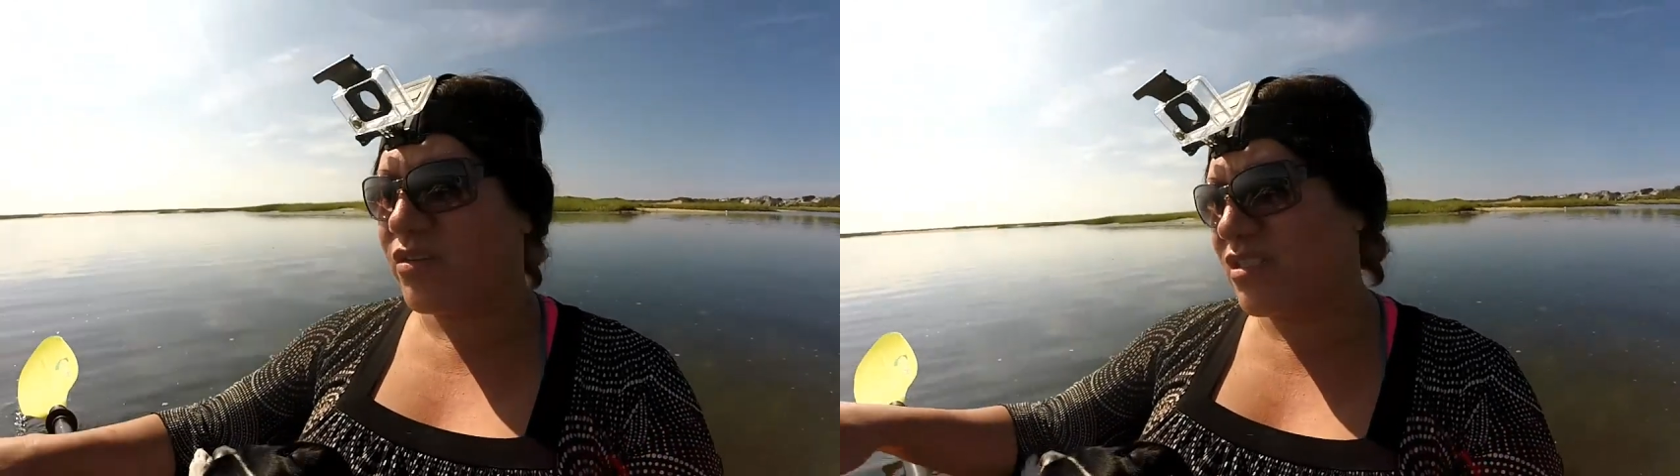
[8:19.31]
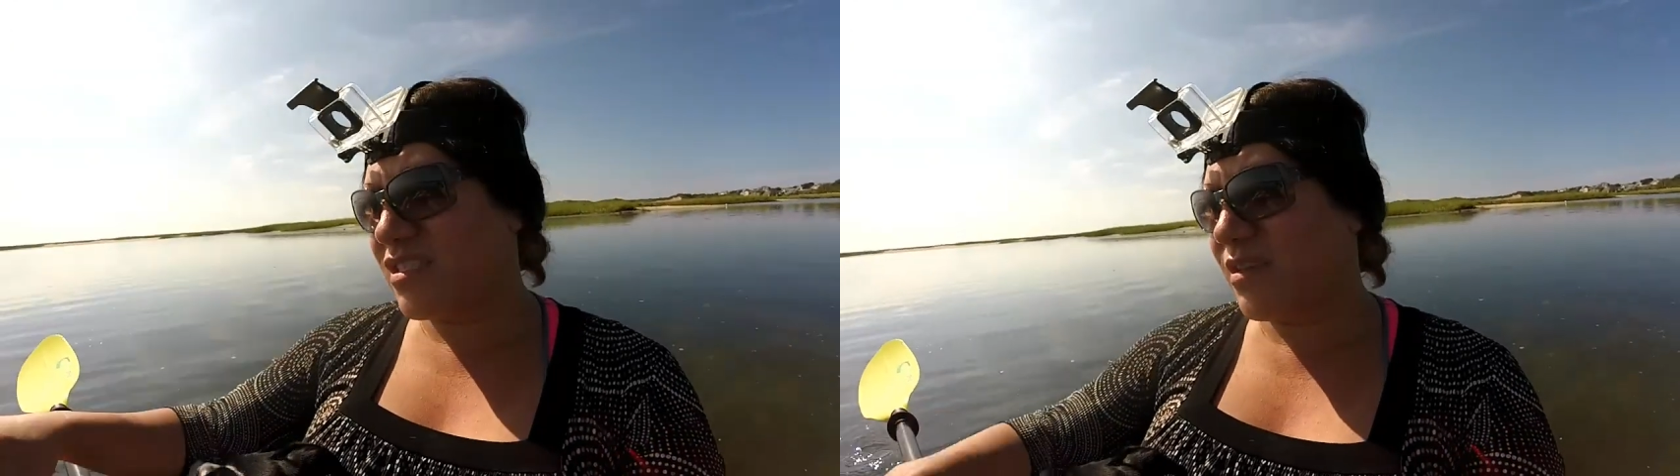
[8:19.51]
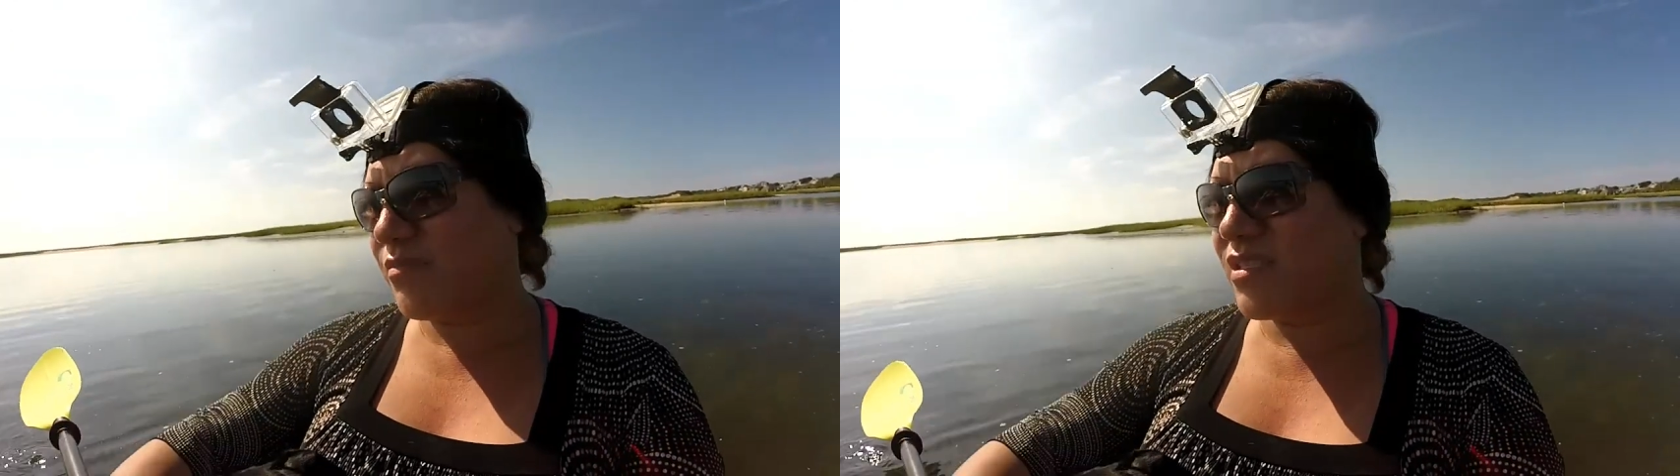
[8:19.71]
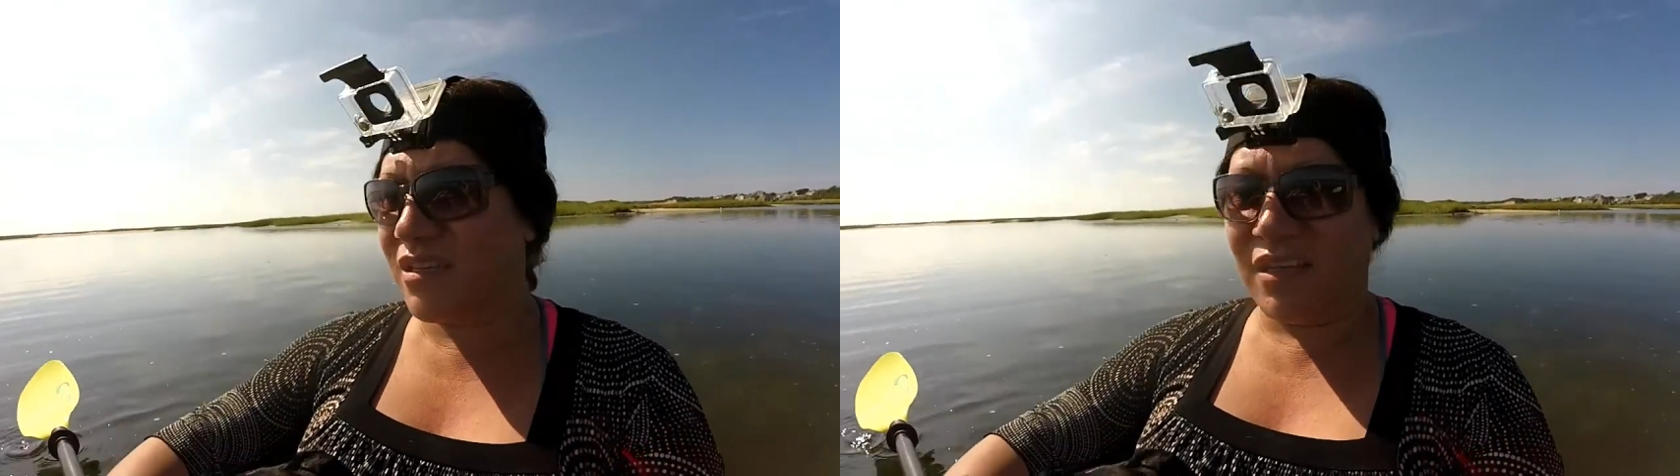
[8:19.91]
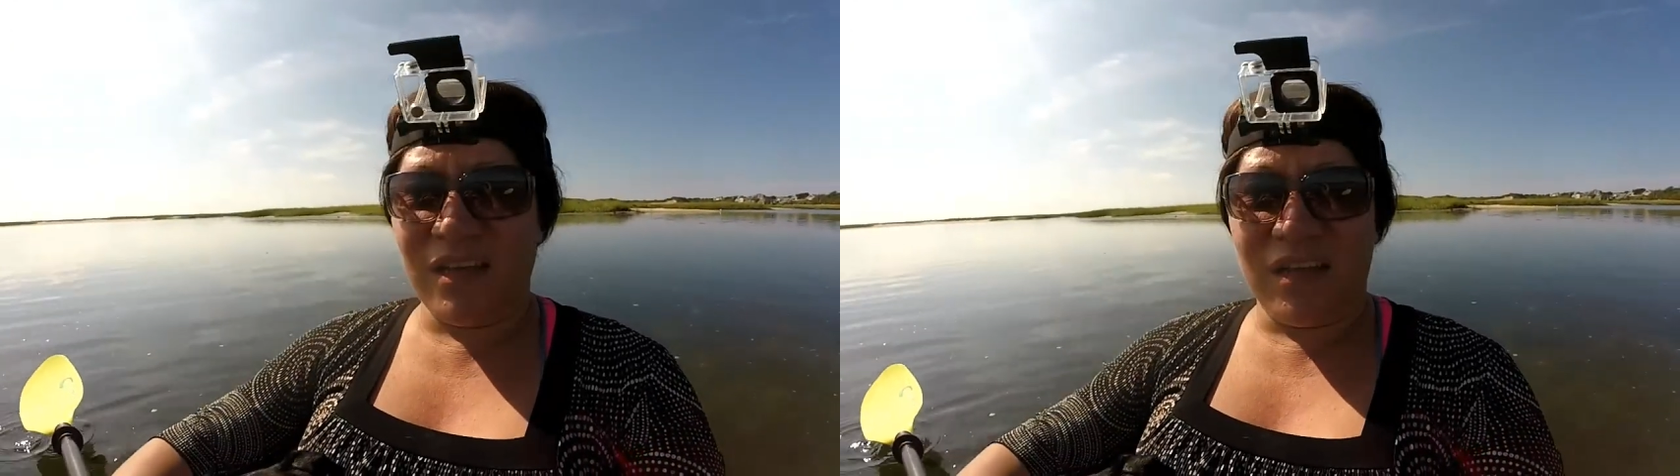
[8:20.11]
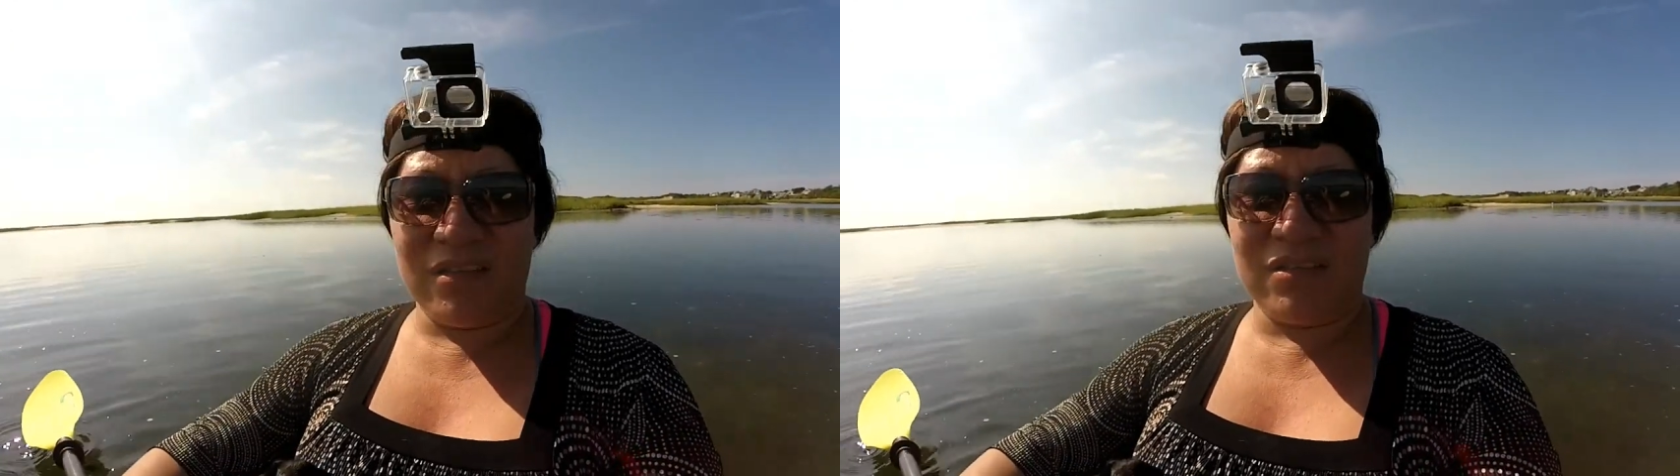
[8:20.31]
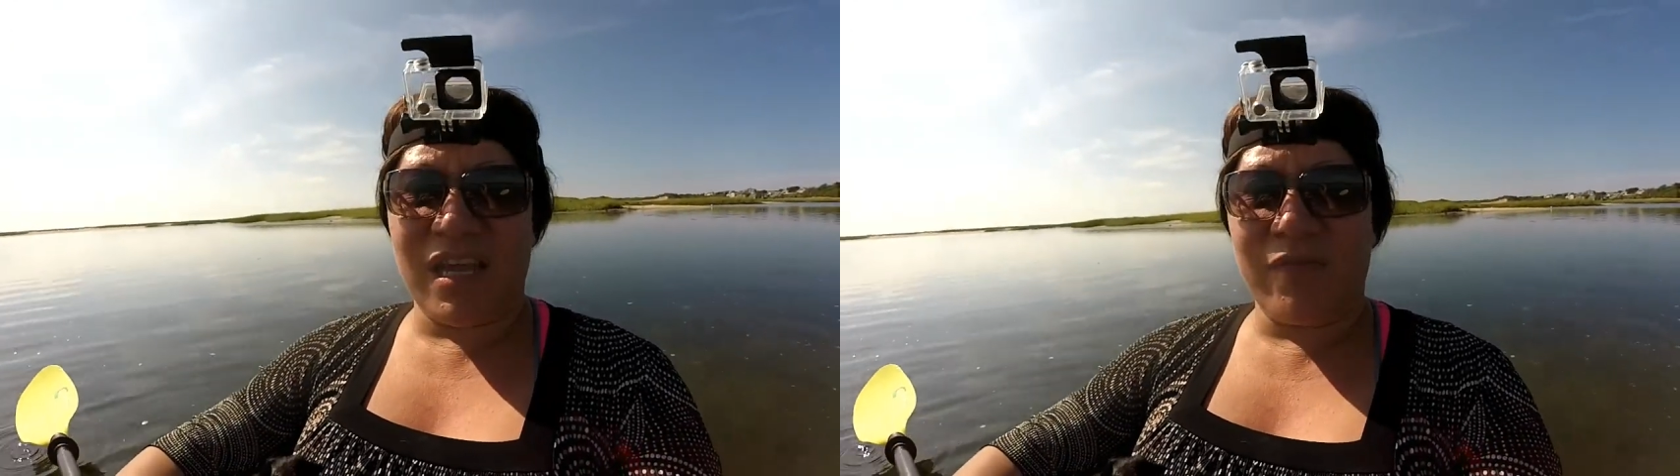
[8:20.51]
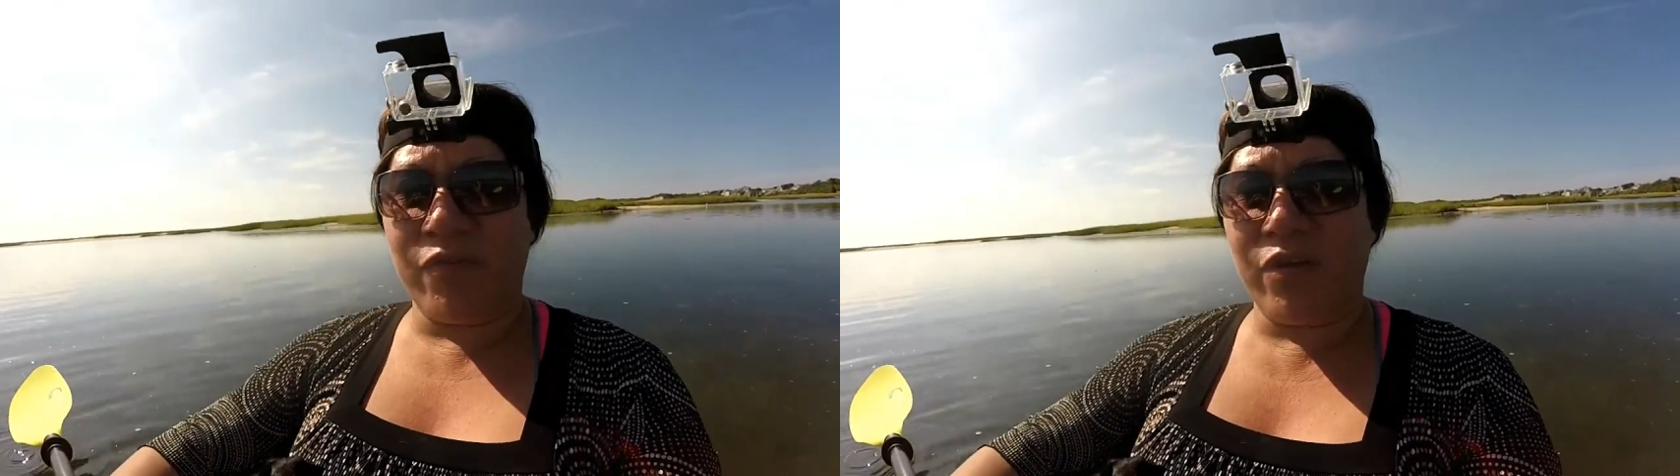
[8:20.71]
It just seems
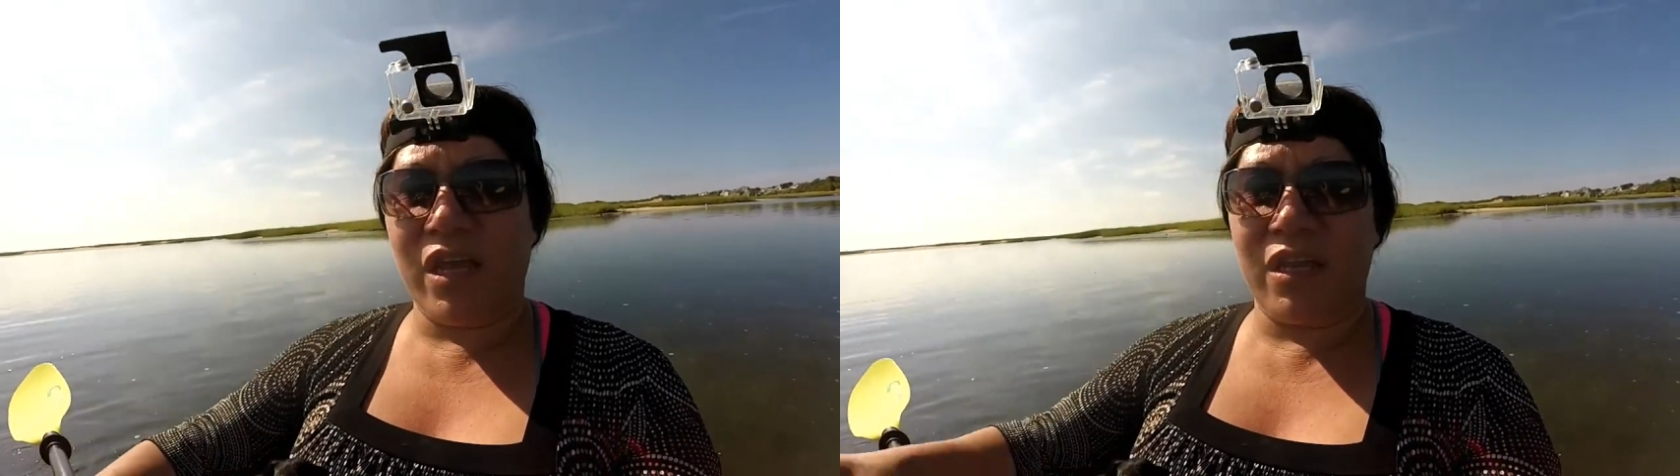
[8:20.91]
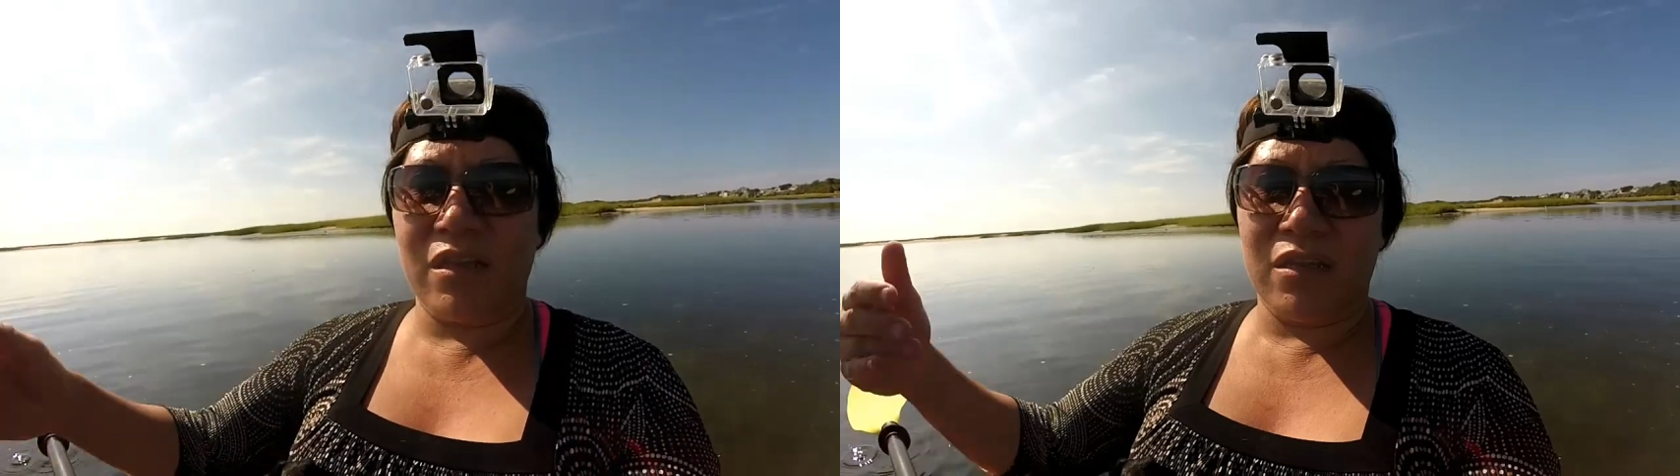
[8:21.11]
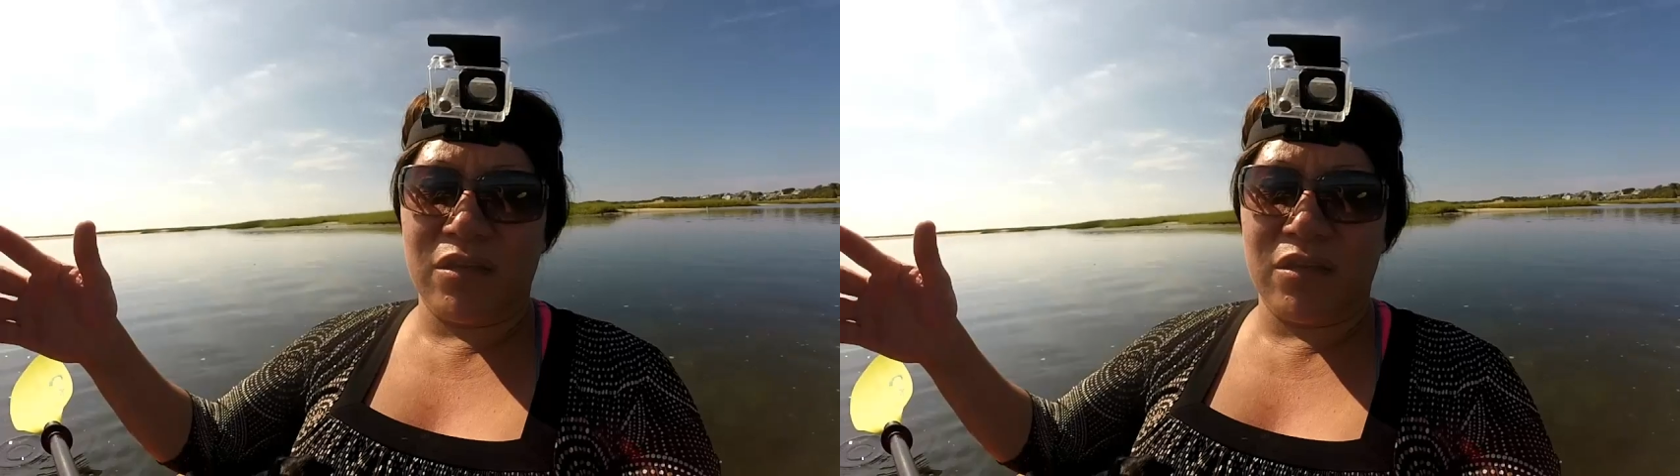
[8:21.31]
tougher and,